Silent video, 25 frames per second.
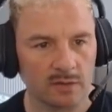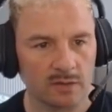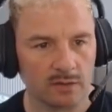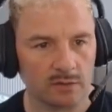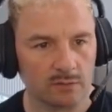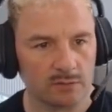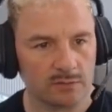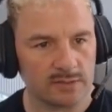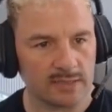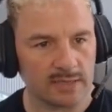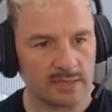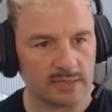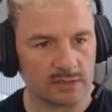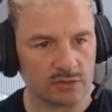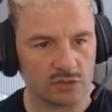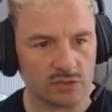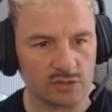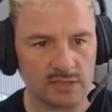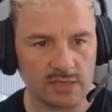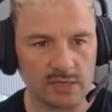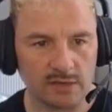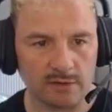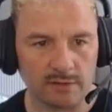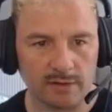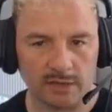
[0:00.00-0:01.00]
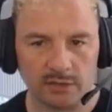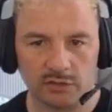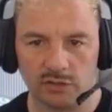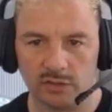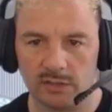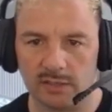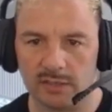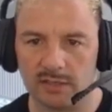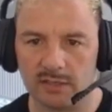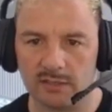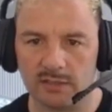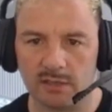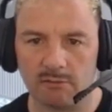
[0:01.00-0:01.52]
you'll see it just here
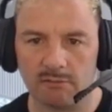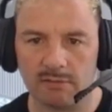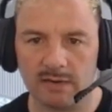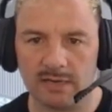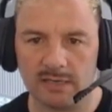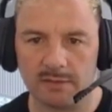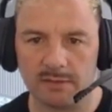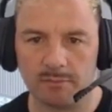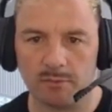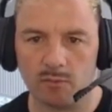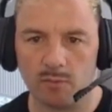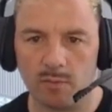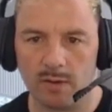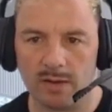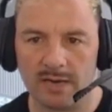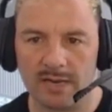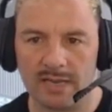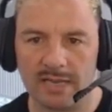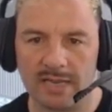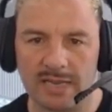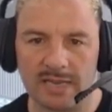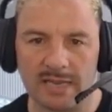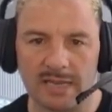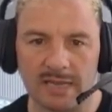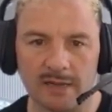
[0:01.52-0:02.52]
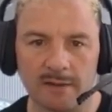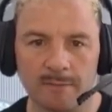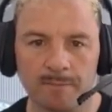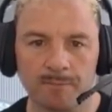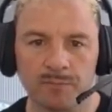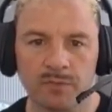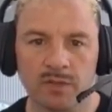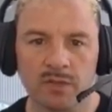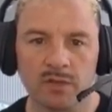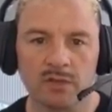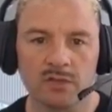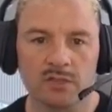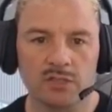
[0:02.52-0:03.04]
actually, because I'll need to put one here.
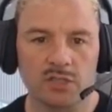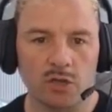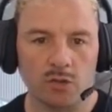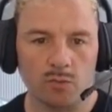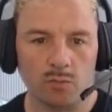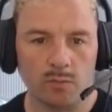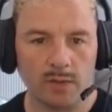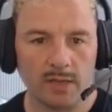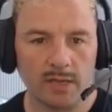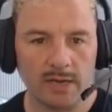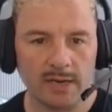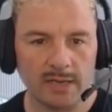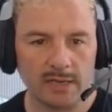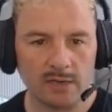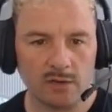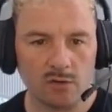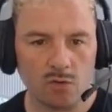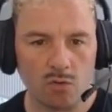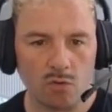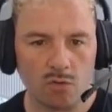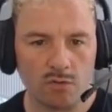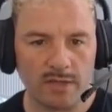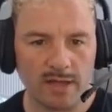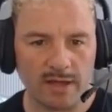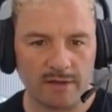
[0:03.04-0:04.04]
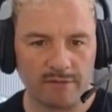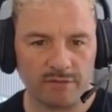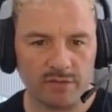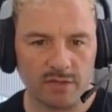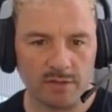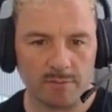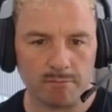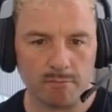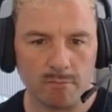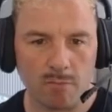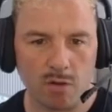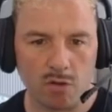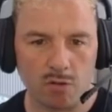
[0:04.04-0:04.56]
So we're going to ignore that for
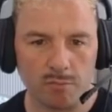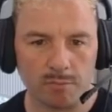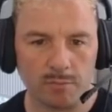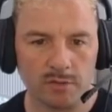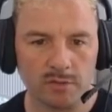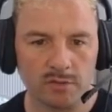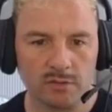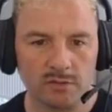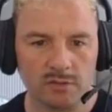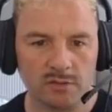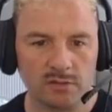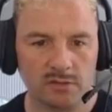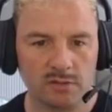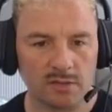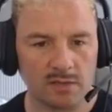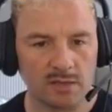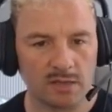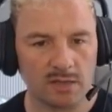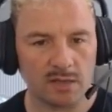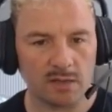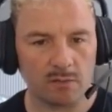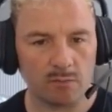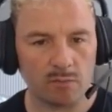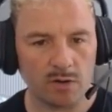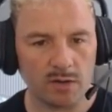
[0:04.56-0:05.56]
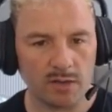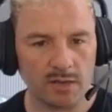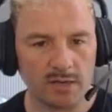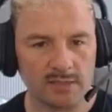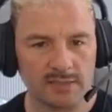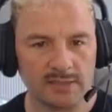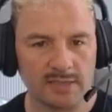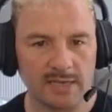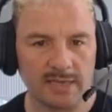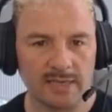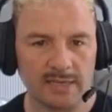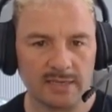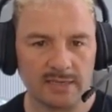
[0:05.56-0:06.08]
the moment. What I'm going to
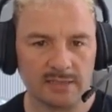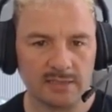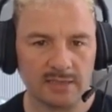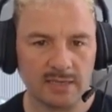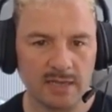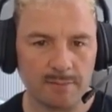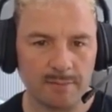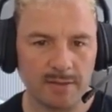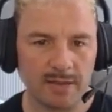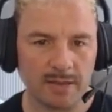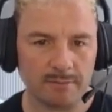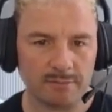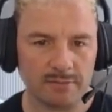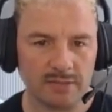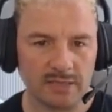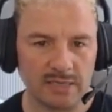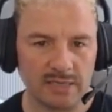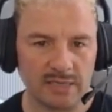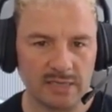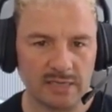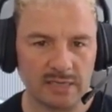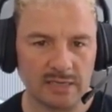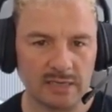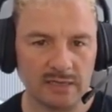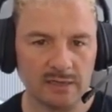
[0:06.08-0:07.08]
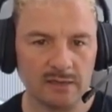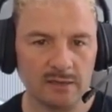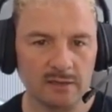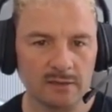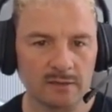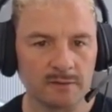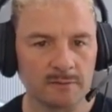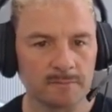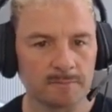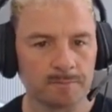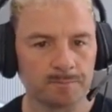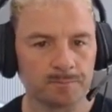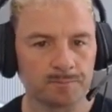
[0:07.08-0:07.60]
say is coming up to here
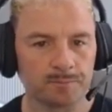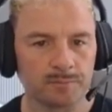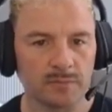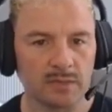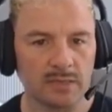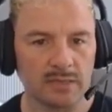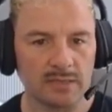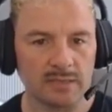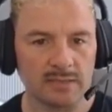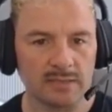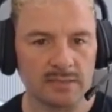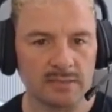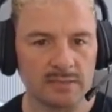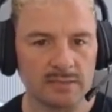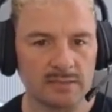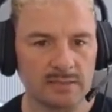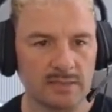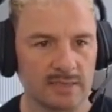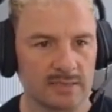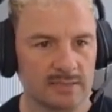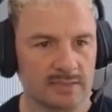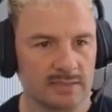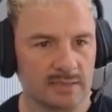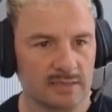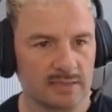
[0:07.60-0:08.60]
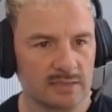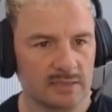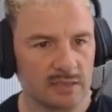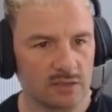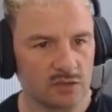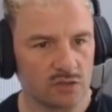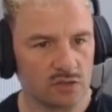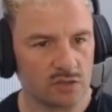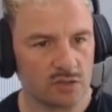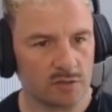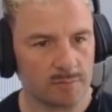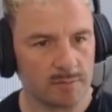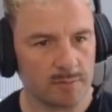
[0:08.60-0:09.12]
is there's a
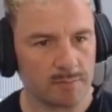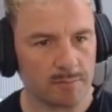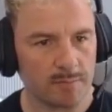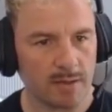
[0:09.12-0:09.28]
decision to be